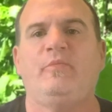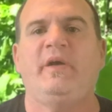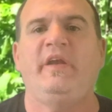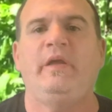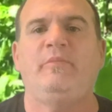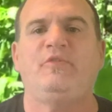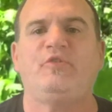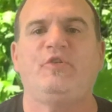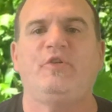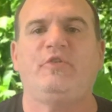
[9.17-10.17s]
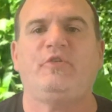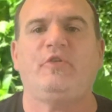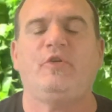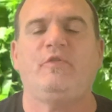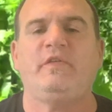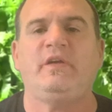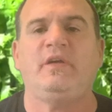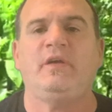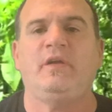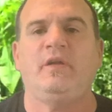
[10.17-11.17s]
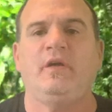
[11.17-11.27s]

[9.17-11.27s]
My name is Chris Irving and